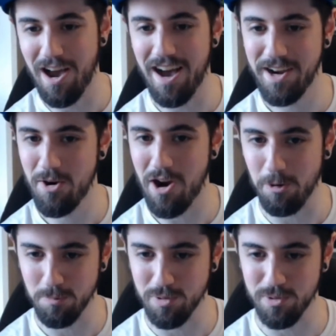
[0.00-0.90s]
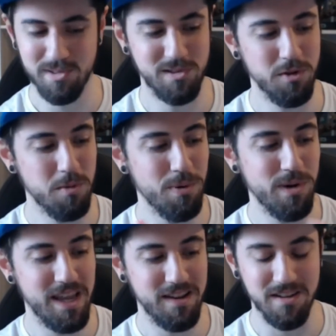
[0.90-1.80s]
your outputs. So you put
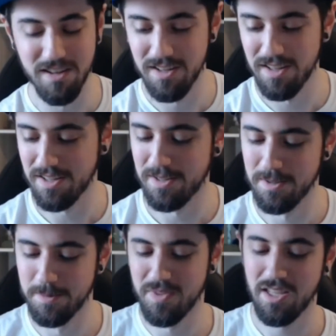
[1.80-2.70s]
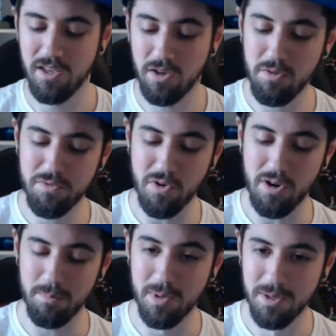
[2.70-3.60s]
in, you go
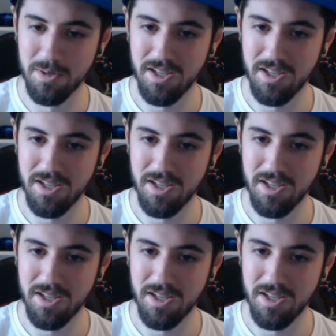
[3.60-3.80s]
from